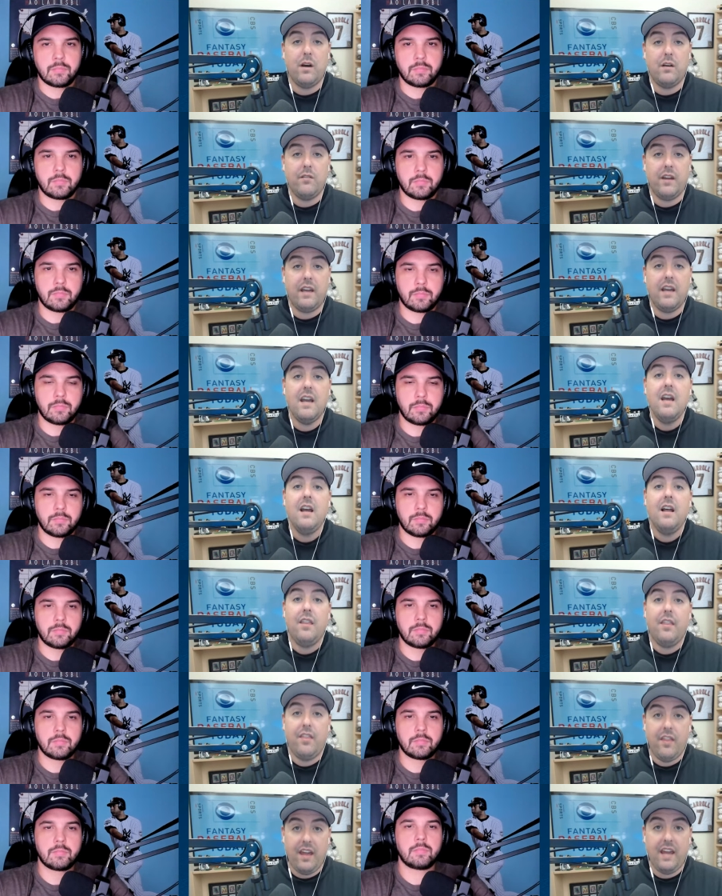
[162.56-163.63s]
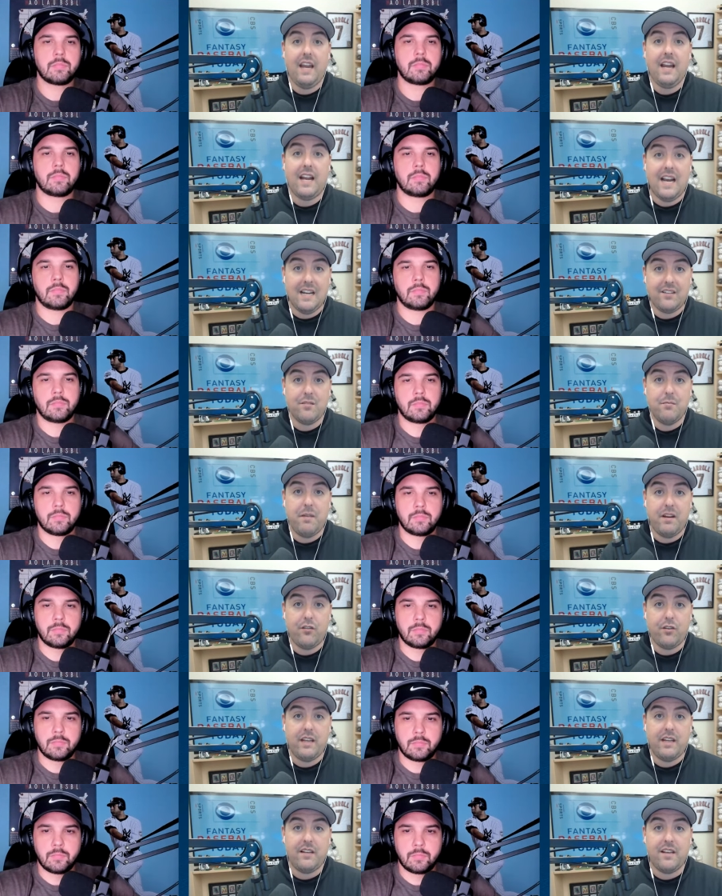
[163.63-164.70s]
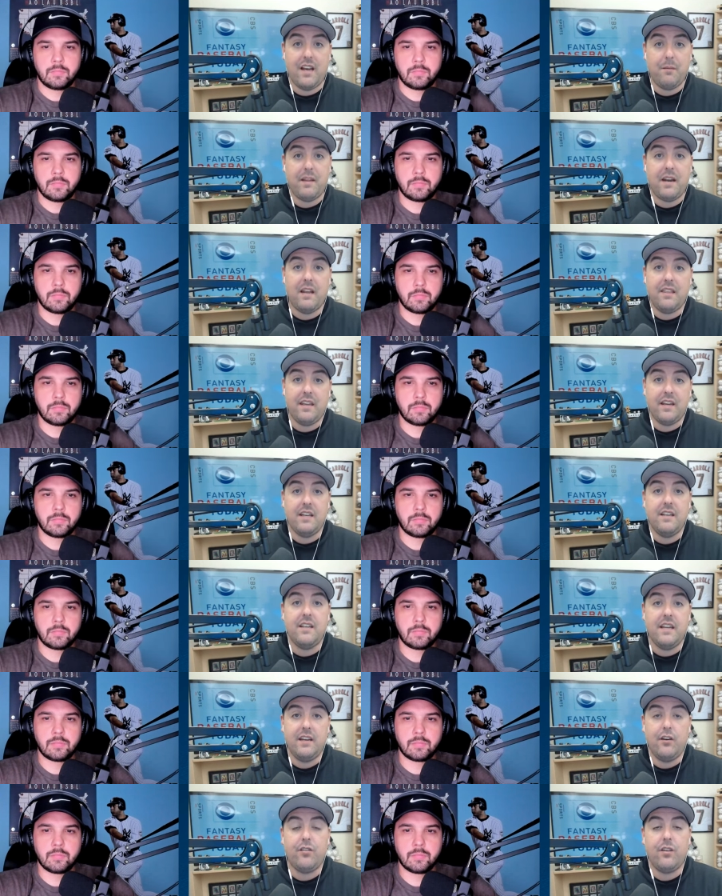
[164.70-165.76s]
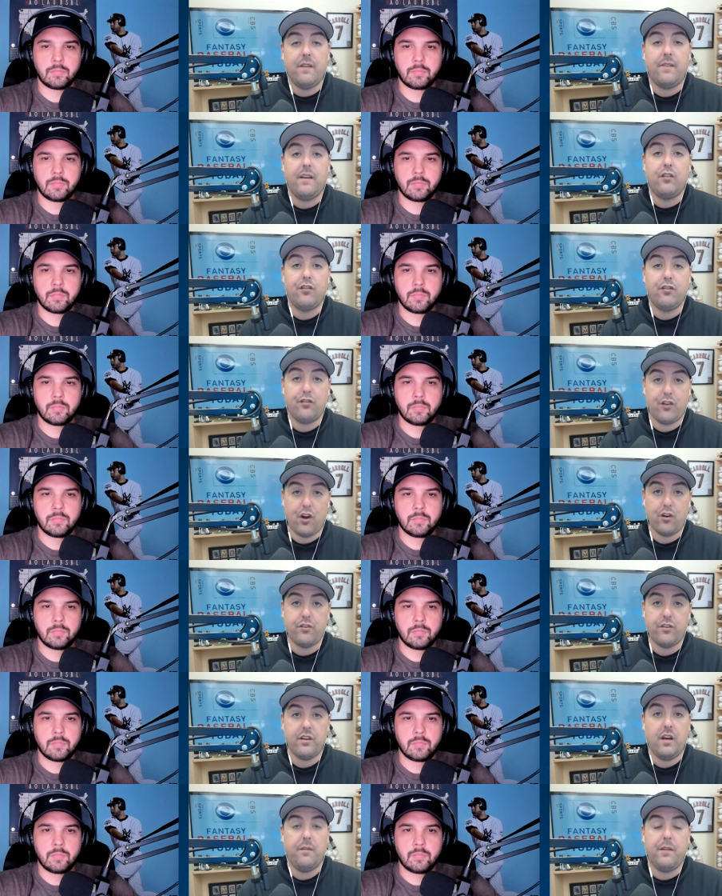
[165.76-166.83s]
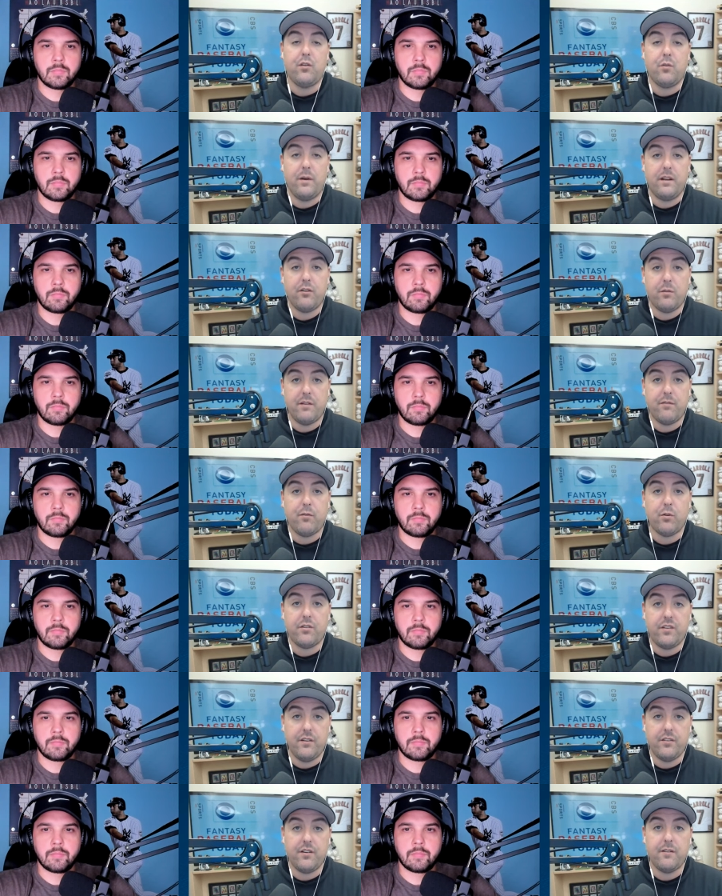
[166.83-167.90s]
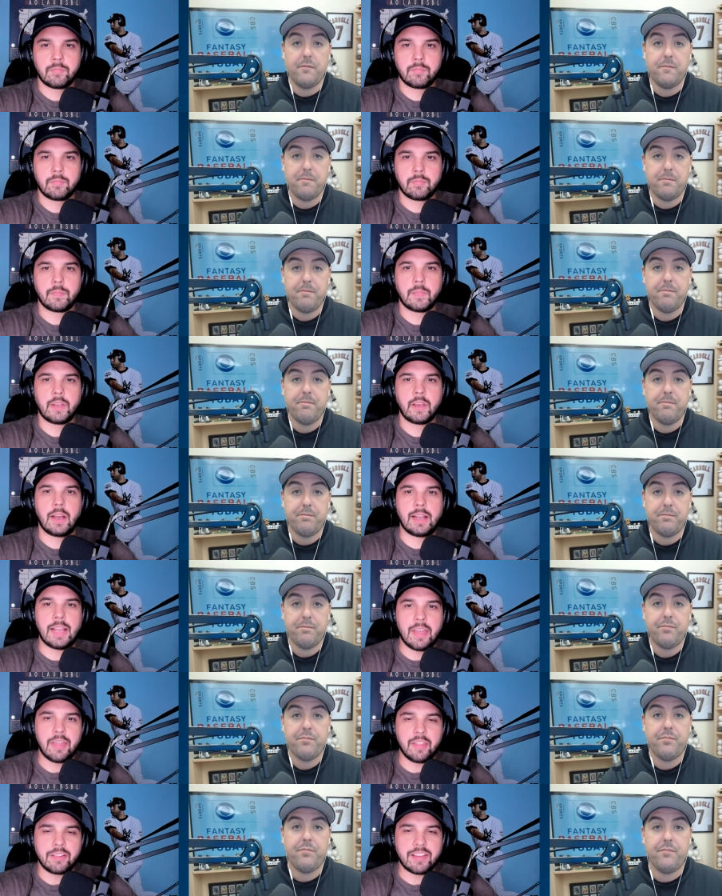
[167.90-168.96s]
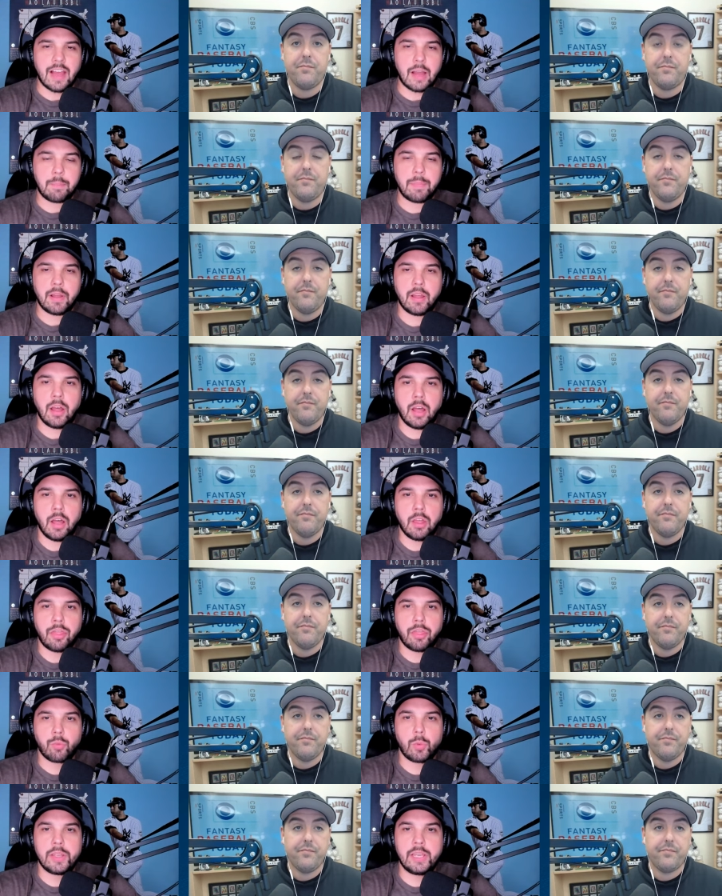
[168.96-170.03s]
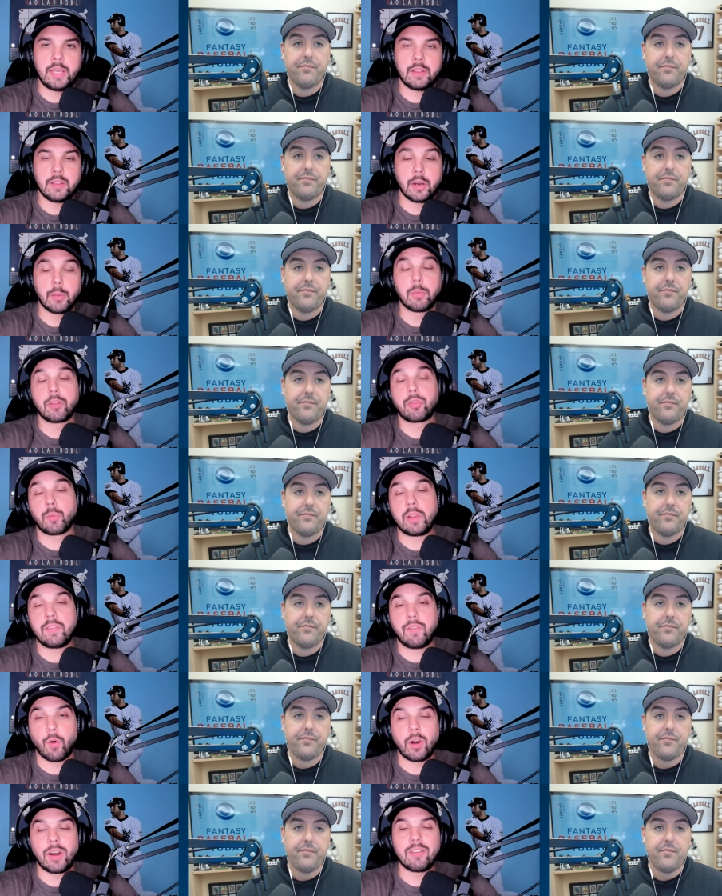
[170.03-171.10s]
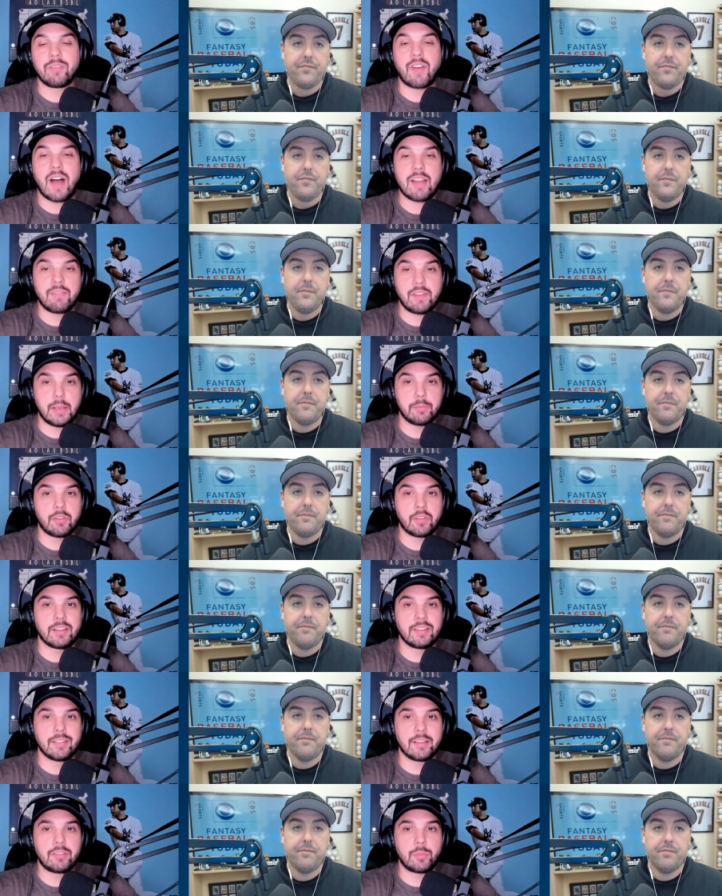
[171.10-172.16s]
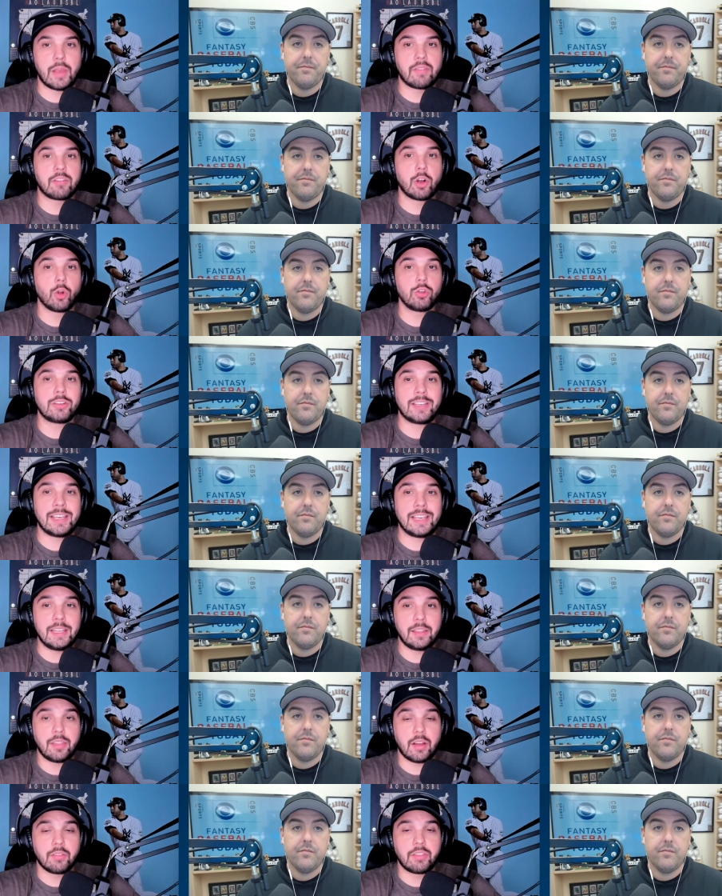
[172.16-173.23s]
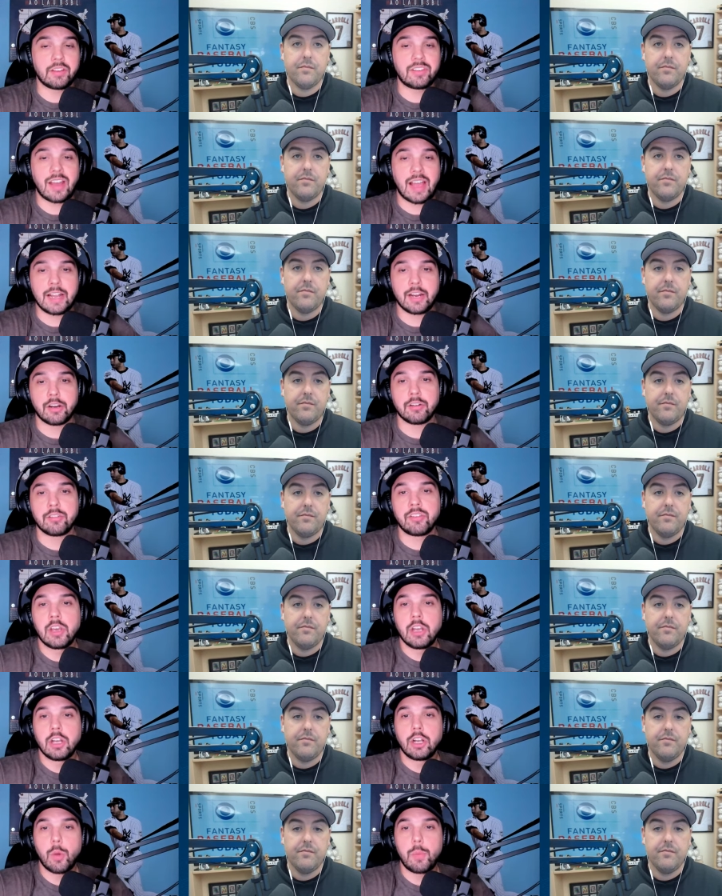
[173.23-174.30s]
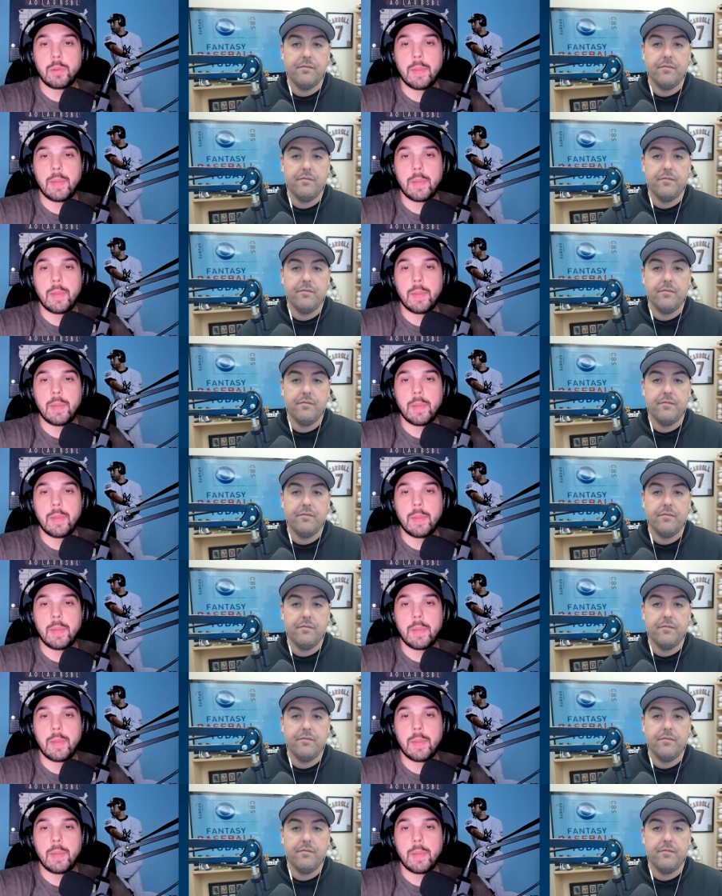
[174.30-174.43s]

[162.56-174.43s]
Speaker 1: Noelvi, they got some major league time that I think continues at the start of the twenty twenty-four season.
Speaker 2: Again, the top uh, three, the number three, four, and five names on this list, we have Colt Keith of the Tigers, Coby